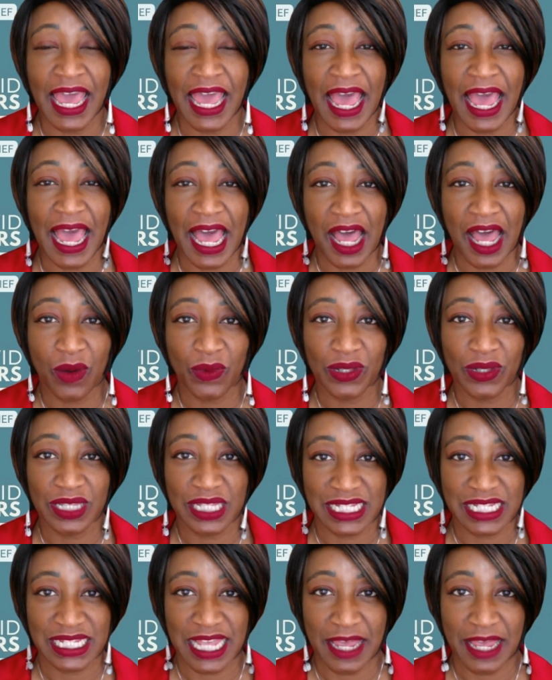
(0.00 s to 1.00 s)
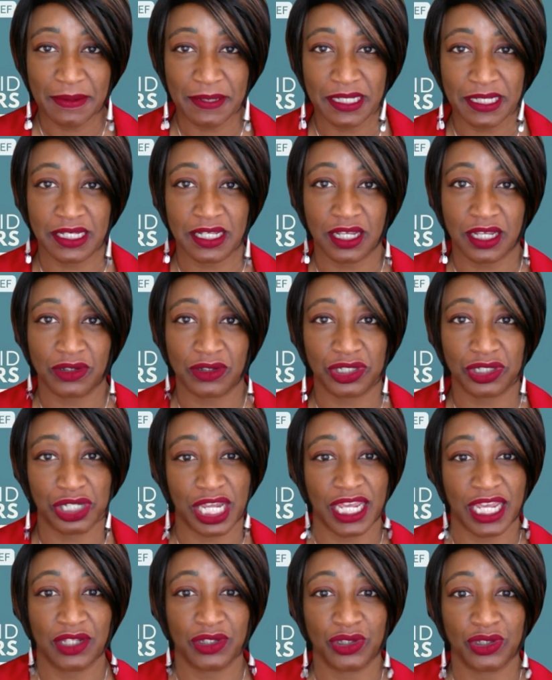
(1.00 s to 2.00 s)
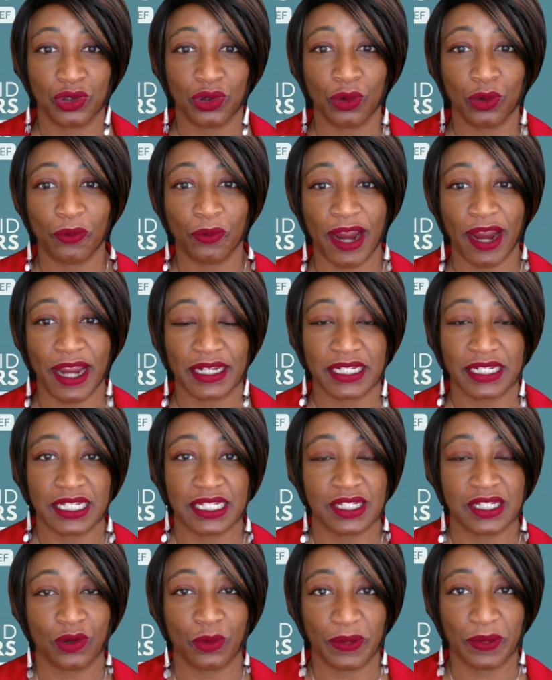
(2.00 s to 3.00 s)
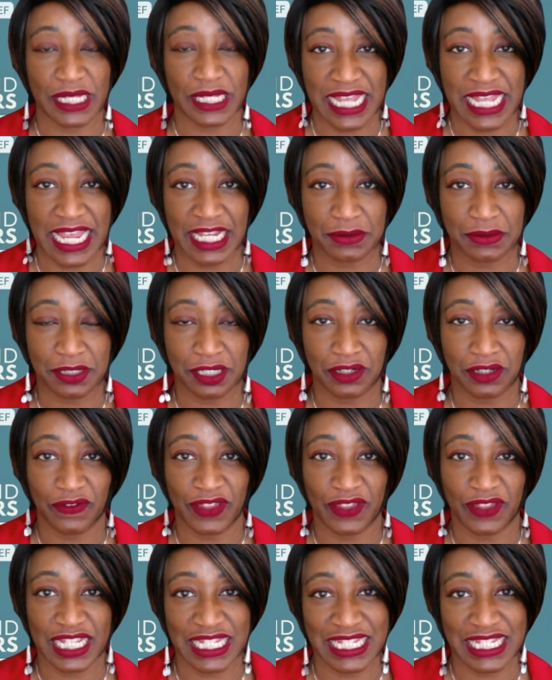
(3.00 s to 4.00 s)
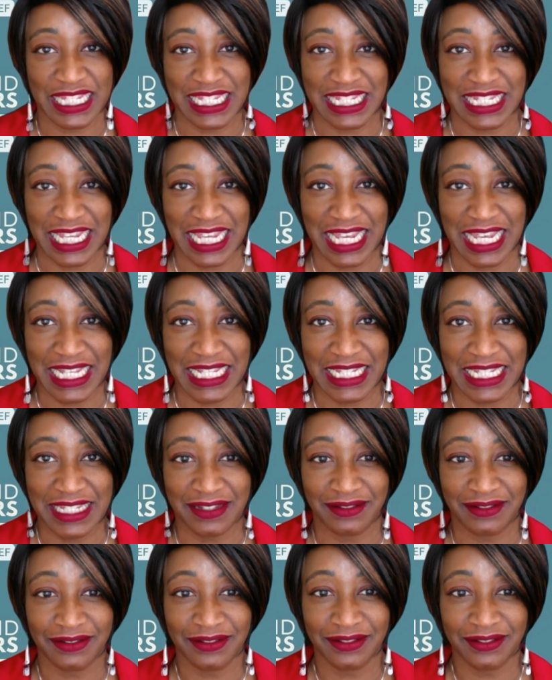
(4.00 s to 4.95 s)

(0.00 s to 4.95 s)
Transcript: How will this episode change your practice or perception of this disease?